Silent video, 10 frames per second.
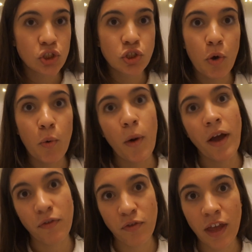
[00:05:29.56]
So I
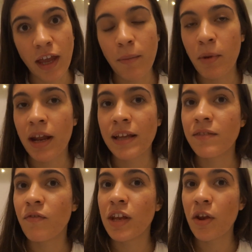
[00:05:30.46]
think I'm gonna end the
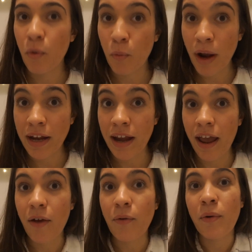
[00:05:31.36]
video right
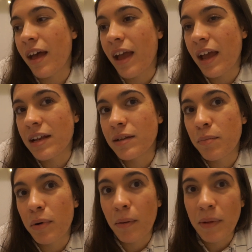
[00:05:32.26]
now and
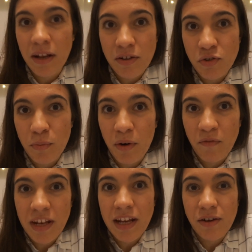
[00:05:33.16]
probably gonna do more
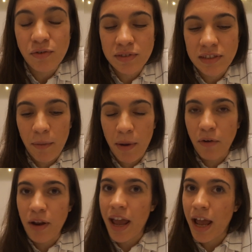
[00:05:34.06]
videos
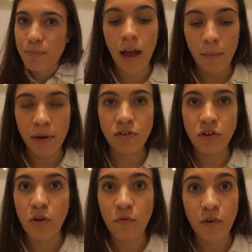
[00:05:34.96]
about apps, about the
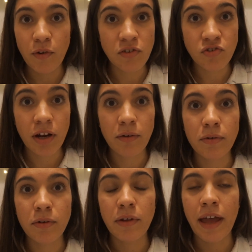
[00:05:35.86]
new phone in
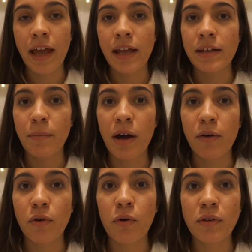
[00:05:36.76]
general, and
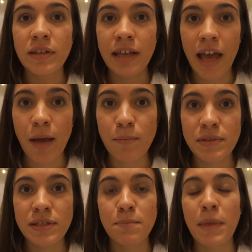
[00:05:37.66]
about all the
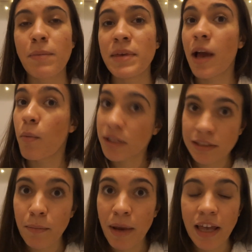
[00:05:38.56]
apps, maybe what's
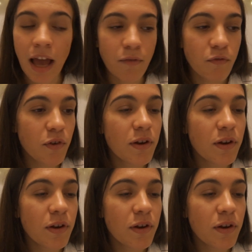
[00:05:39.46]
on my iPhone.